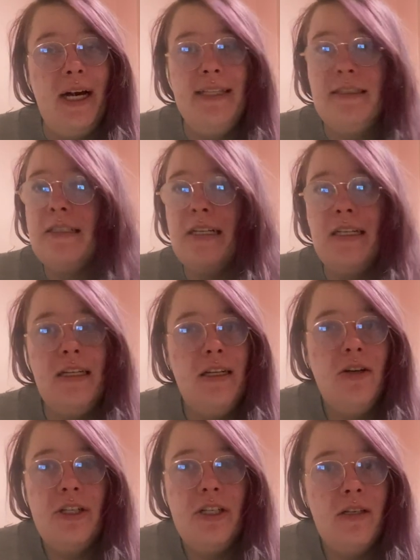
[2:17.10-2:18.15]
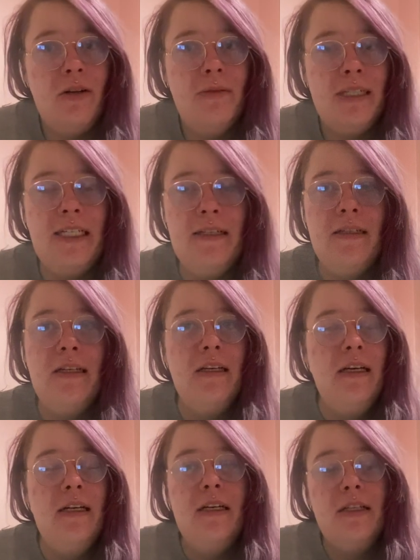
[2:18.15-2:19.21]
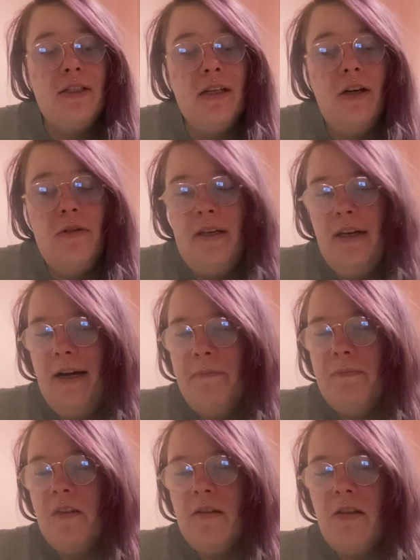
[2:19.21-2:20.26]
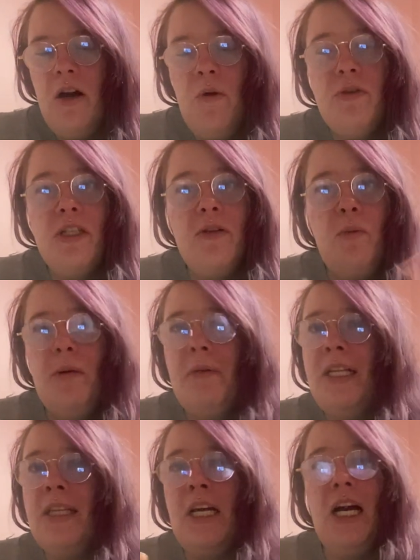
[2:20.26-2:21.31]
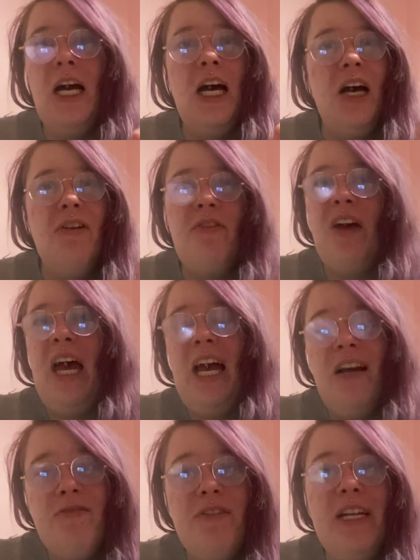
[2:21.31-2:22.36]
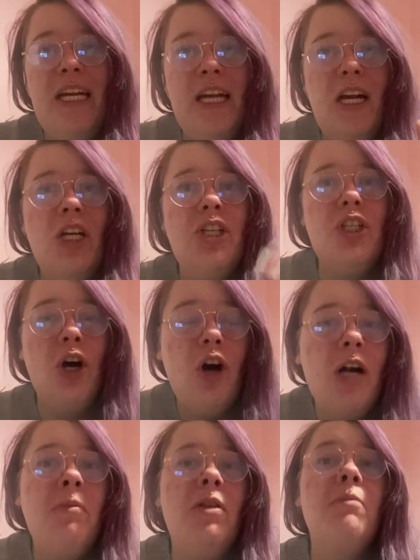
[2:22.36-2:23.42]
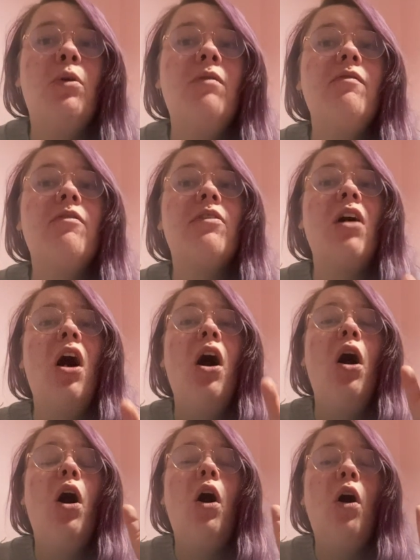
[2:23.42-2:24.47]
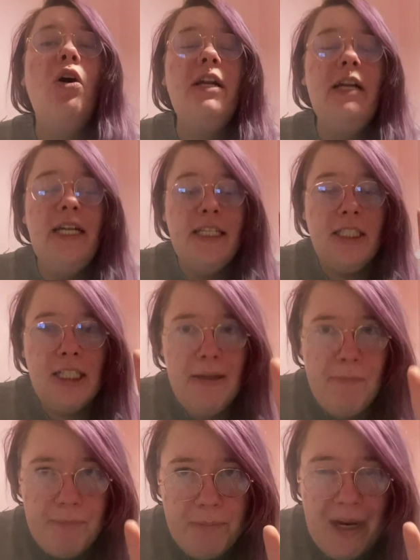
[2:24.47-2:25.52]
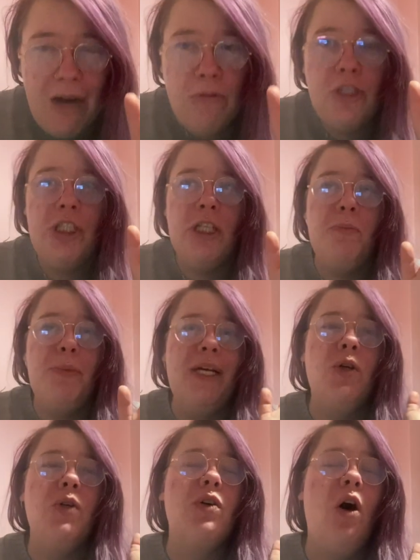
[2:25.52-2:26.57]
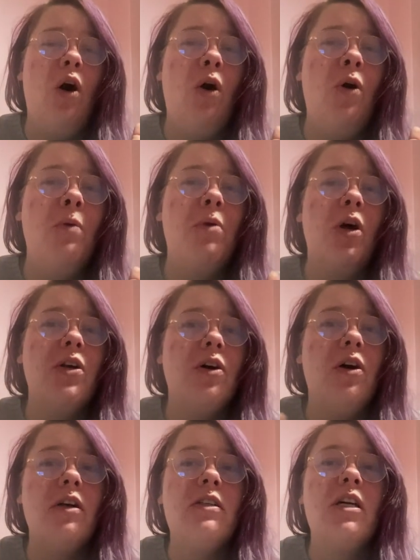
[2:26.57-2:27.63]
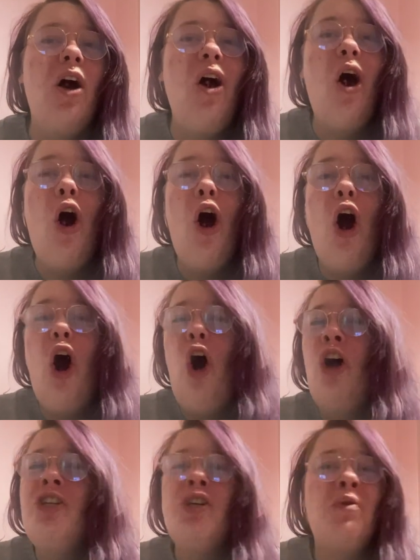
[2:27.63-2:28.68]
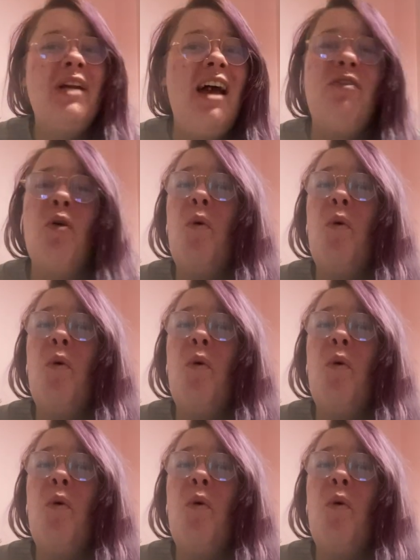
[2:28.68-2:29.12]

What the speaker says: basically, like, you know what I mean? So yeah, so to the women that have heavy time of the months, I literally bow to you, because oh my god, I don't ever